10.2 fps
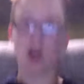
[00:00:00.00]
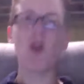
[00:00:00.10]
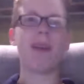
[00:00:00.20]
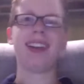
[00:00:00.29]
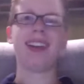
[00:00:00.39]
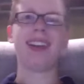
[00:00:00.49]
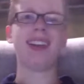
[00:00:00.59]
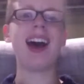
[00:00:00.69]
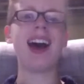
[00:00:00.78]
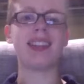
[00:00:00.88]
Oh my
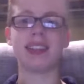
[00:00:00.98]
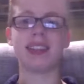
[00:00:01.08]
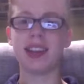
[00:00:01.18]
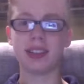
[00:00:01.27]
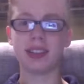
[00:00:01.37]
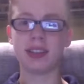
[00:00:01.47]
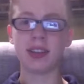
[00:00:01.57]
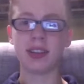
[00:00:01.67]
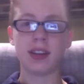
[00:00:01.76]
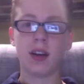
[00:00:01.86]
god, the thing is
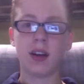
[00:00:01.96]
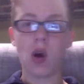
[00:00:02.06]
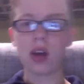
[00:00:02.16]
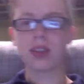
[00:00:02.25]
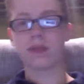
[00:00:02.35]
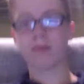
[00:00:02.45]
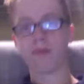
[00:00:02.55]
awesome.